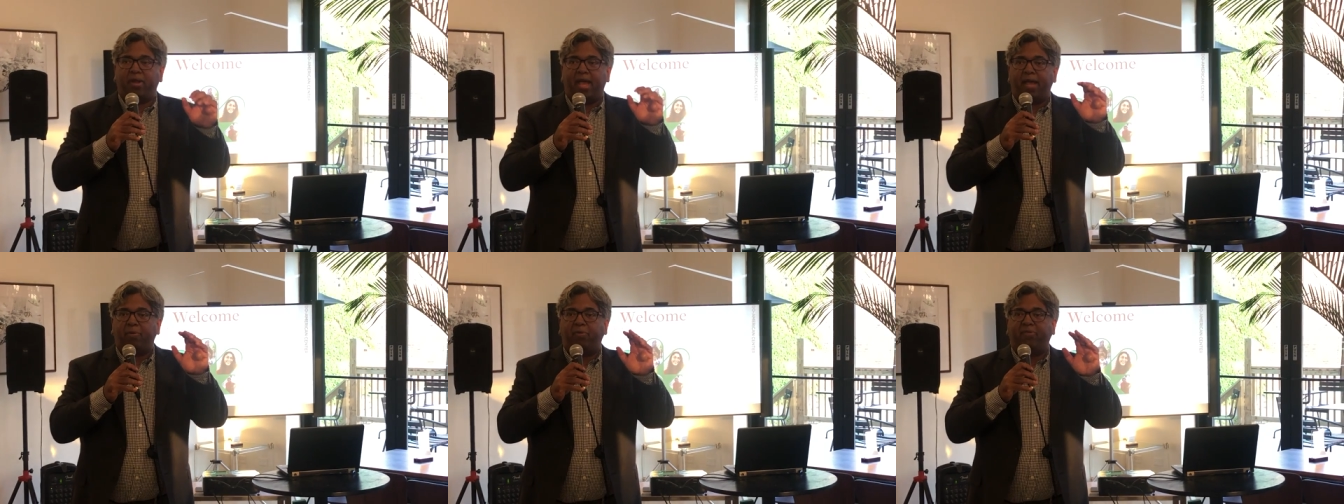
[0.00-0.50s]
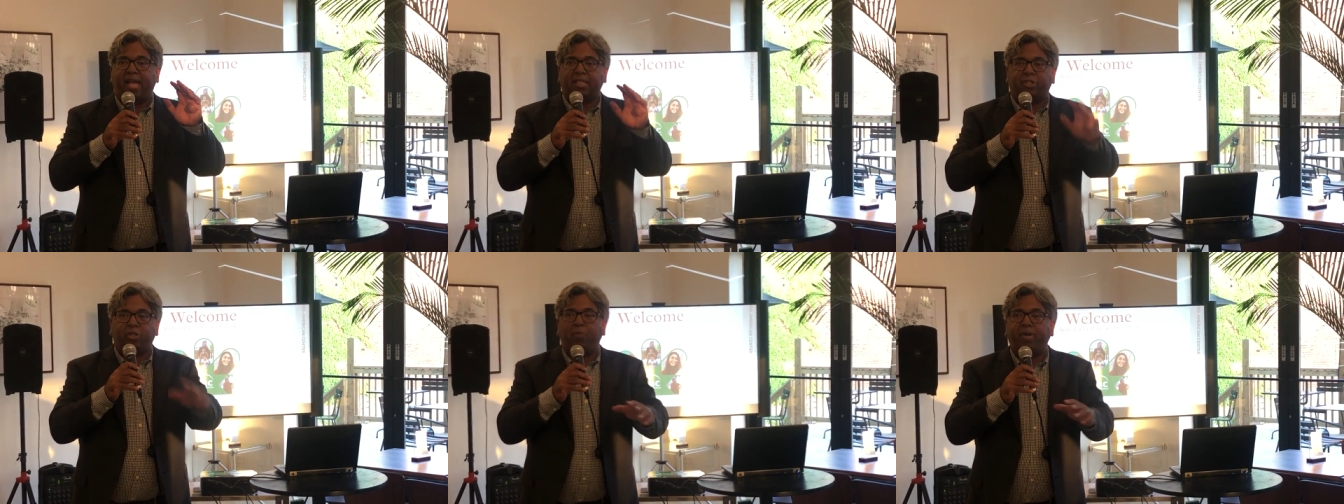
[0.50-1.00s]
And we've got
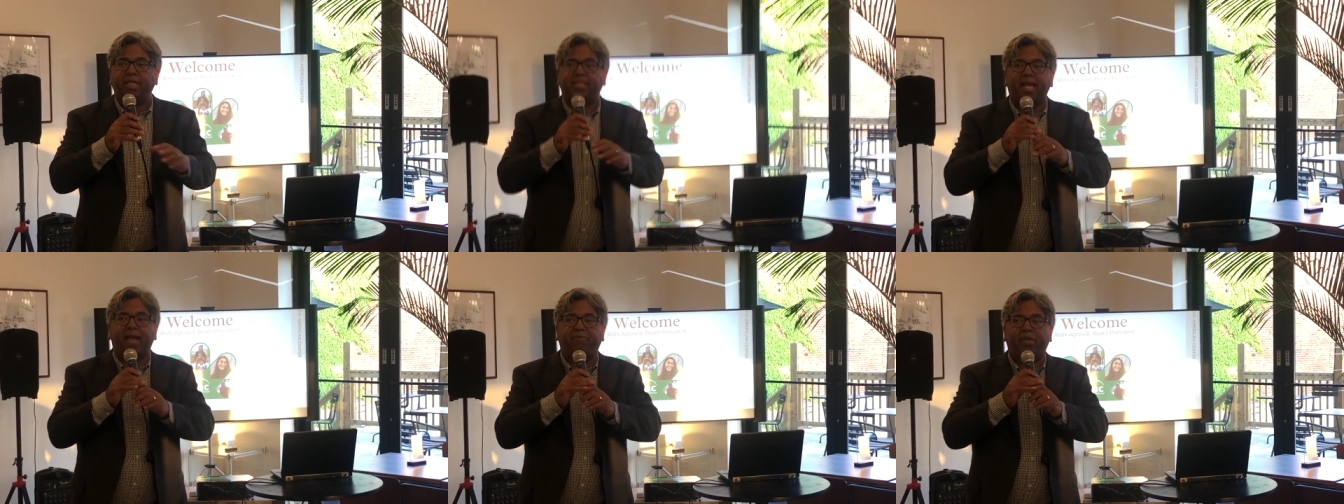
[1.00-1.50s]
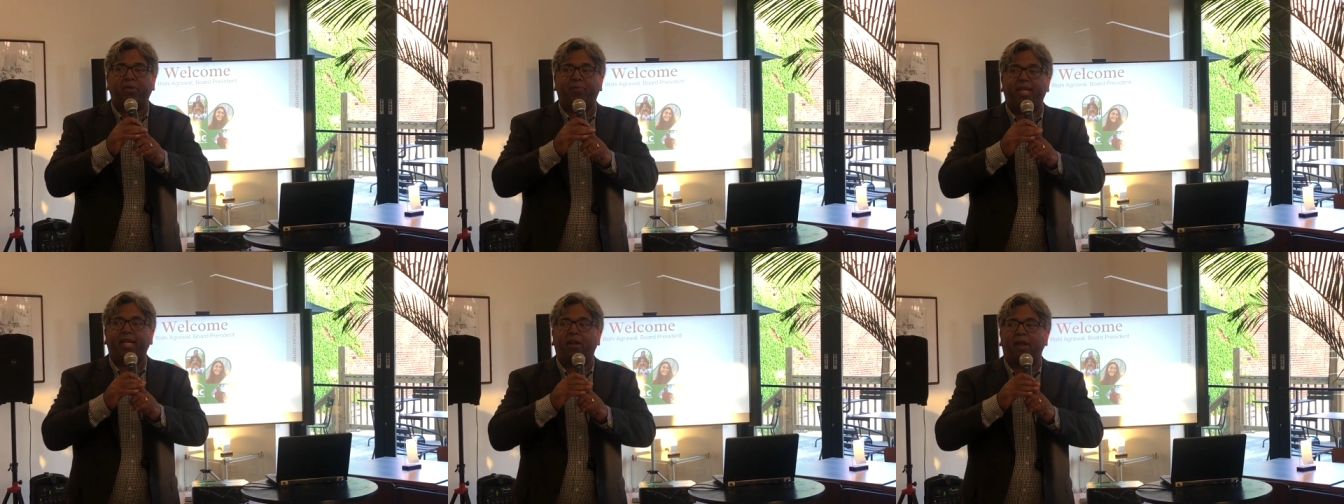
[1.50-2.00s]
so many staff that have
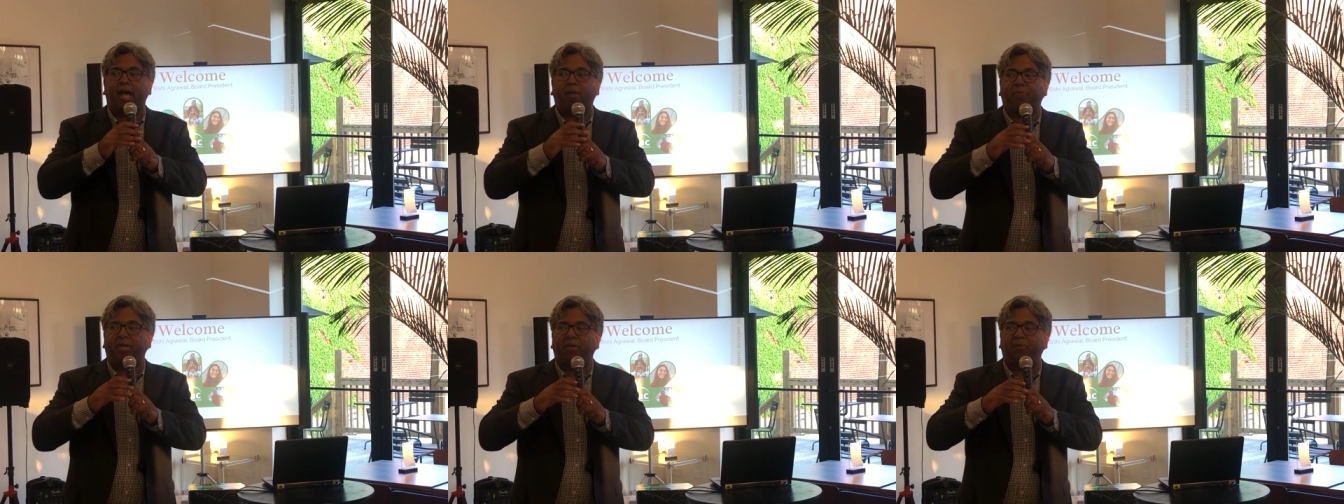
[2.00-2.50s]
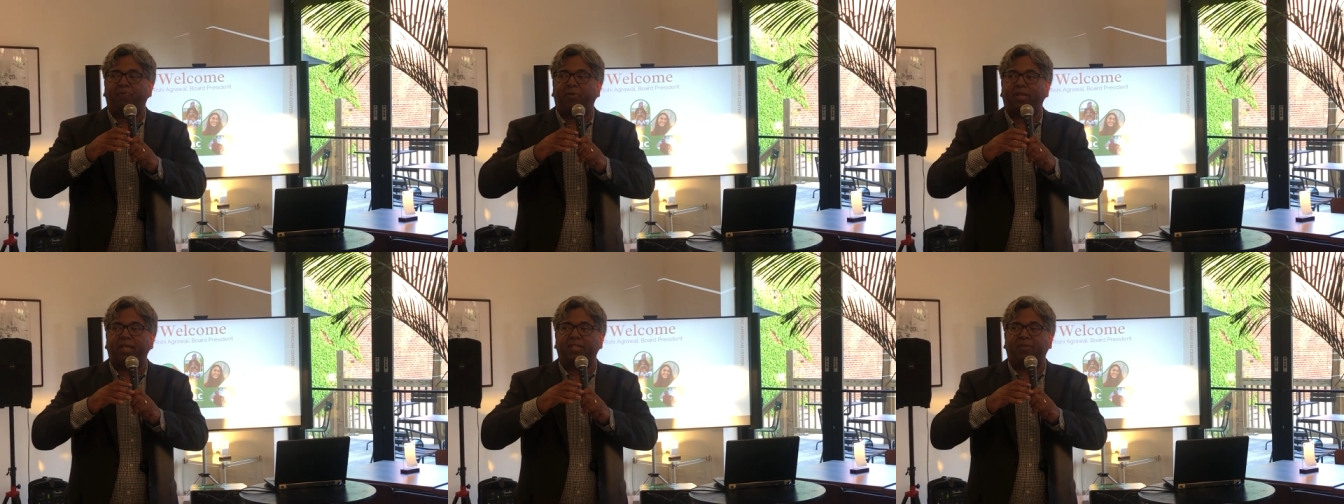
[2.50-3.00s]
been here helping to
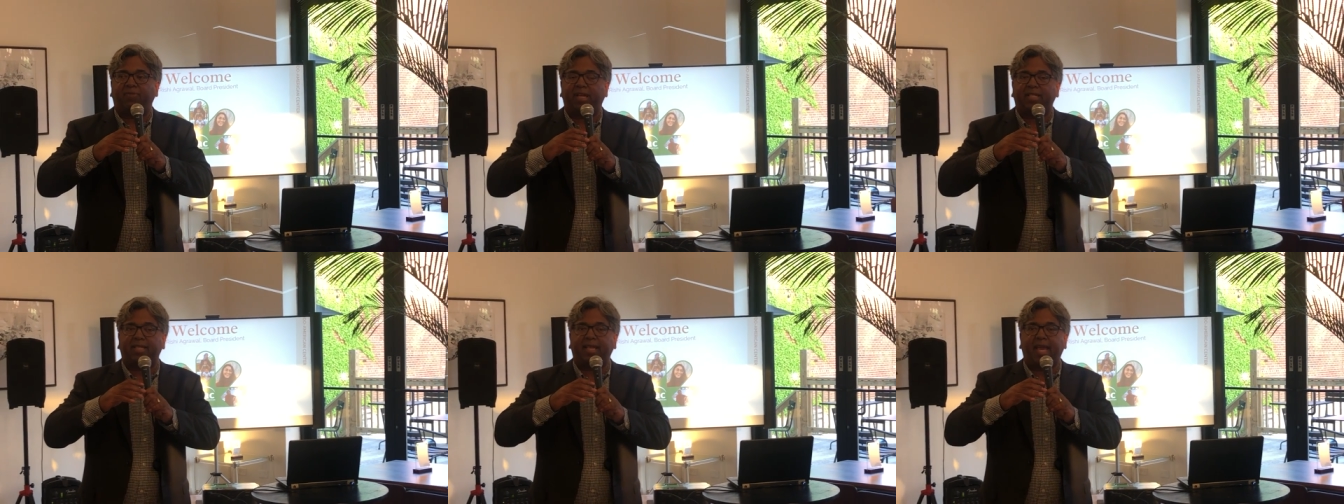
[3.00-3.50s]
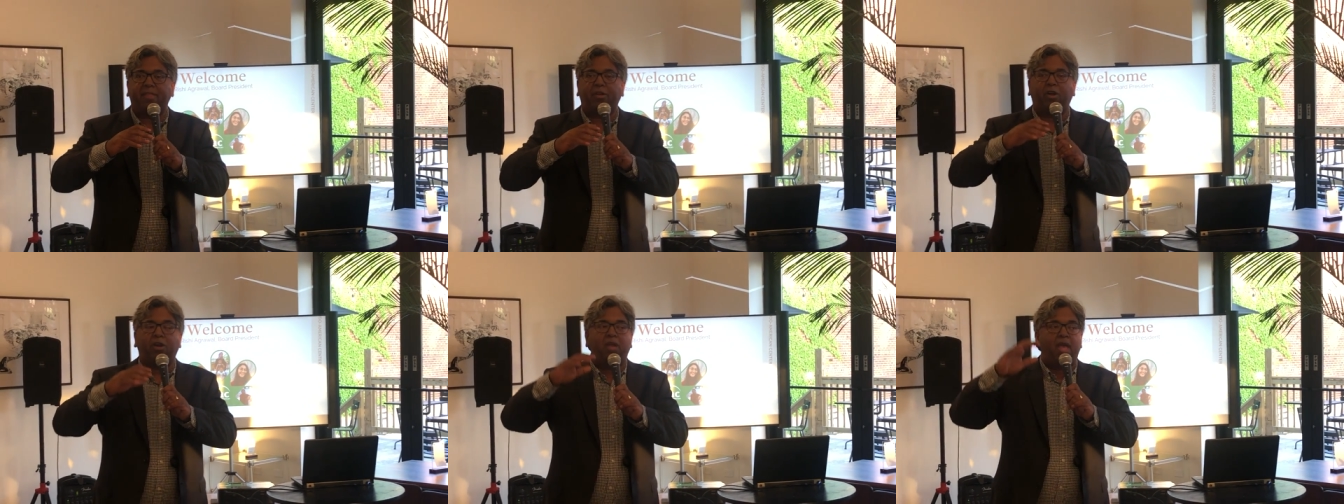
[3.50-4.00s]
put this event
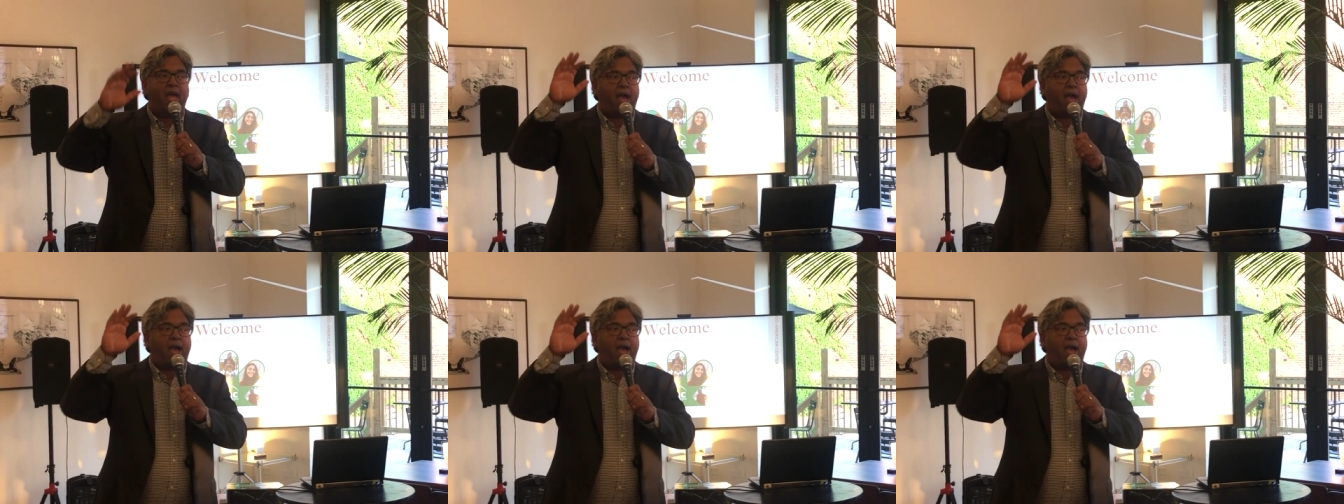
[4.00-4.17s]
together.